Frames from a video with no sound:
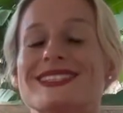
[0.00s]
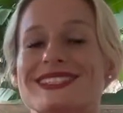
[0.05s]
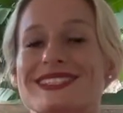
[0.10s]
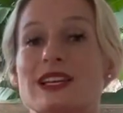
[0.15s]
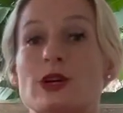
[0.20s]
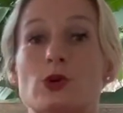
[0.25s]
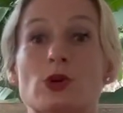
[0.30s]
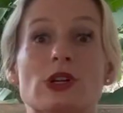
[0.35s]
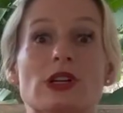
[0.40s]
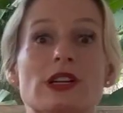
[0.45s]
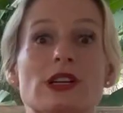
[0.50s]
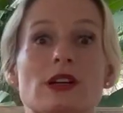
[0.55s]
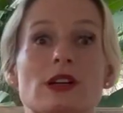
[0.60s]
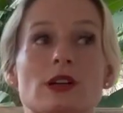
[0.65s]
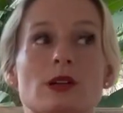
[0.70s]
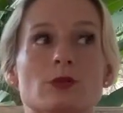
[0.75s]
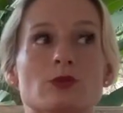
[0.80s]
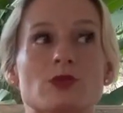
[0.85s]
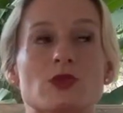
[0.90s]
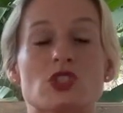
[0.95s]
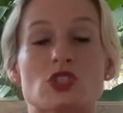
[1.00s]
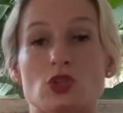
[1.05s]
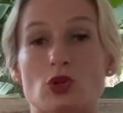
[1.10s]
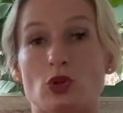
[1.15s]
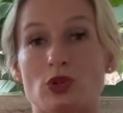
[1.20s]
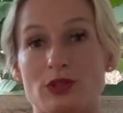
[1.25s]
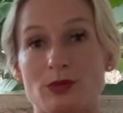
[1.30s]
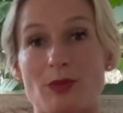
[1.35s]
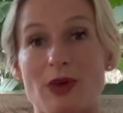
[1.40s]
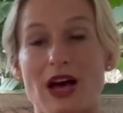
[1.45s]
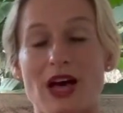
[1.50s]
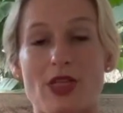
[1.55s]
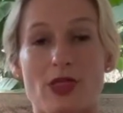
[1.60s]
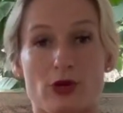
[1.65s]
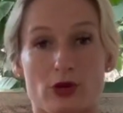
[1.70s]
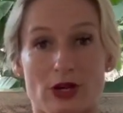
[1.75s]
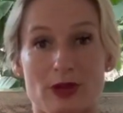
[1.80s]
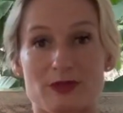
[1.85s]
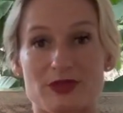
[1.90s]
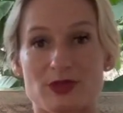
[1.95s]
or salt bath or
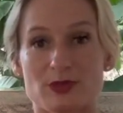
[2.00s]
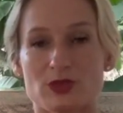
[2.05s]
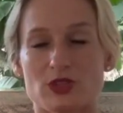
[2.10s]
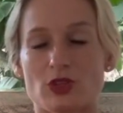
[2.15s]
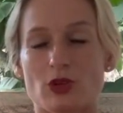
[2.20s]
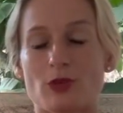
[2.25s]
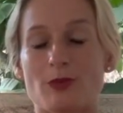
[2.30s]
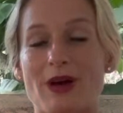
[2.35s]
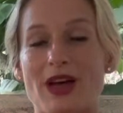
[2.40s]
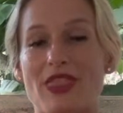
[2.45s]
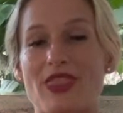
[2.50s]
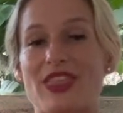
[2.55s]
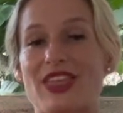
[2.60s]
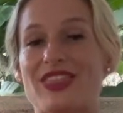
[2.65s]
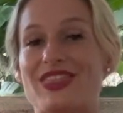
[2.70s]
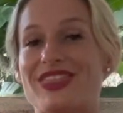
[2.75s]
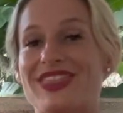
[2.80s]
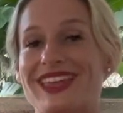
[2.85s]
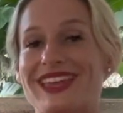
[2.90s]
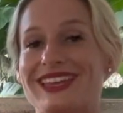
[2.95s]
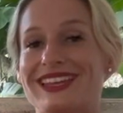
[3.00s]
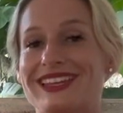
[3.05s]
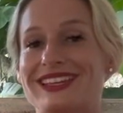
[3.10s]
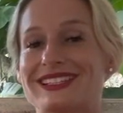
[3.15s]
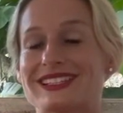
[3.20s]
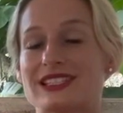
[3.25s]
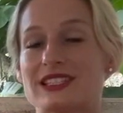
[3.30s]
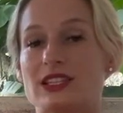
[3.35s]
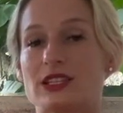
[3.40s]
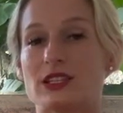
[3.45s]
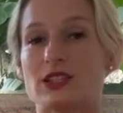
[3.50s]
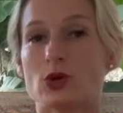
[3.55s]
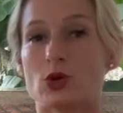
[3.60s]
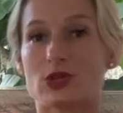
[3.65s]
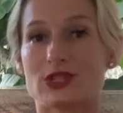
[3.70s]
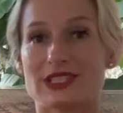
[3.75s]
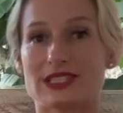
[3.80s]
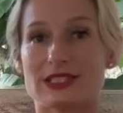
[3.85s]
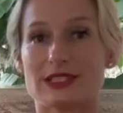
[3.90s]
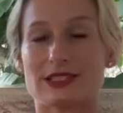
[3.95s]
Epsom salt bath that takes the
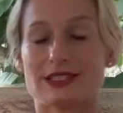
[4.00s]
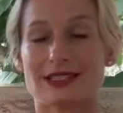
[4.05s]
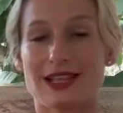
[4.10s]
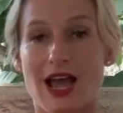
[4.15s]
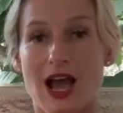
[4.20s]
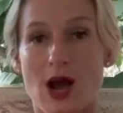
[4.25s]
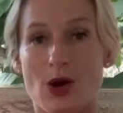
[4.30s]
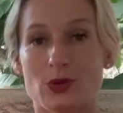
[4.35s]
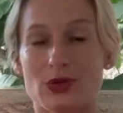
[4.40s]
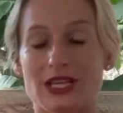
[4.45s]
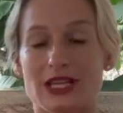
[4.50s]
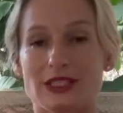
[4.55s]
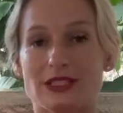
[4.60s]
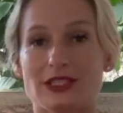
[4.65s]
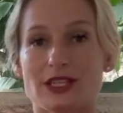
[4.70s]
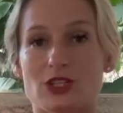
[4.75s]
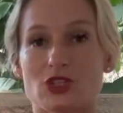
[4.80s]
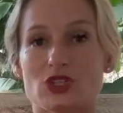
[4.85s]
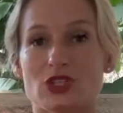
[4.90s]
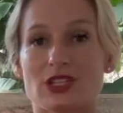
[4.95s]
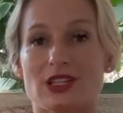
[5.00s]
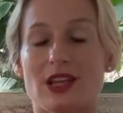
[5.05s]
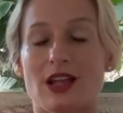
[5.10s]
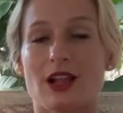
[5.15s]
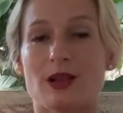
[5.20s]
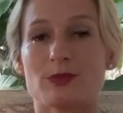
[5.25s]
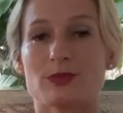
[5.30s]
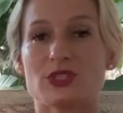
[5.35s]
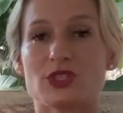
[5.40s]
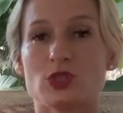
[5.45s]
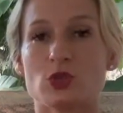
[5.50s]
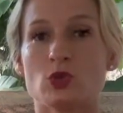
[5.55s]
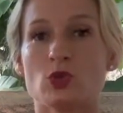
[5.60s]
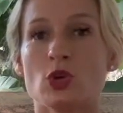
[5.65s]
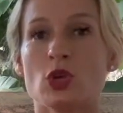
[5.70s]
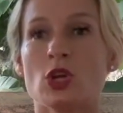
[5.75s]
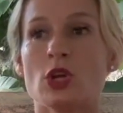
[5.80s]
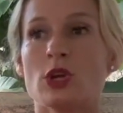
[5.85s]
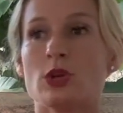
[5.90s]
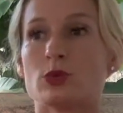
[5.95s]
toxins out, and it actually helps you
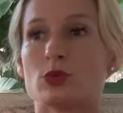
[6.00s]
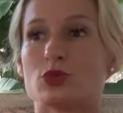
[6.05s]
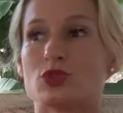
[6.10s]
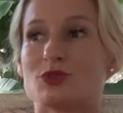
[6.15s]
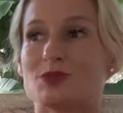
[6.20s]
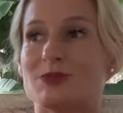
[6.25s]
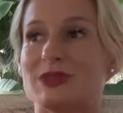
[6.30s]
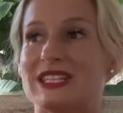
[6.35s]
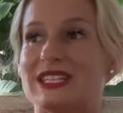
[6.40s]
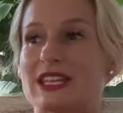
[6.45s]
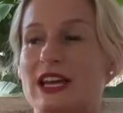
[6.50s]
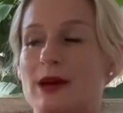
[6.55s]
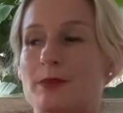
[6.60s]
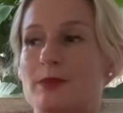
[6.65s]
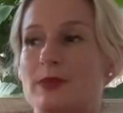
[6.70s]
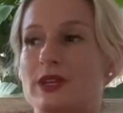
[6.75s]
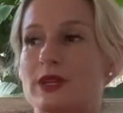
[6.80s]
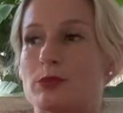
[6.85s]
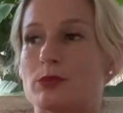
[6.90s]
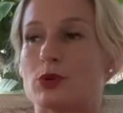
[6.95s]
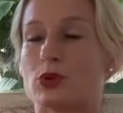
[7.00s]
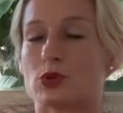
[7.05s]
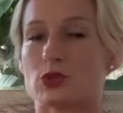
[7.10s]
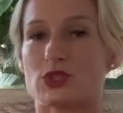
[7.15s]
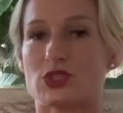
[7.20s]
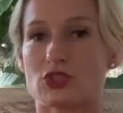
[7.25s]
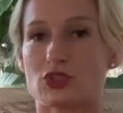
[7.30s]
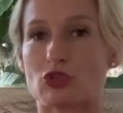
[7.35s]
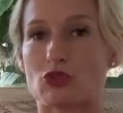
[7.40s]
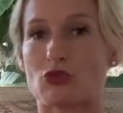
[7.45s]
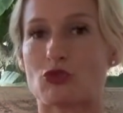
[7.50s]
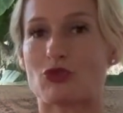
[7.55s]
to speed up the process of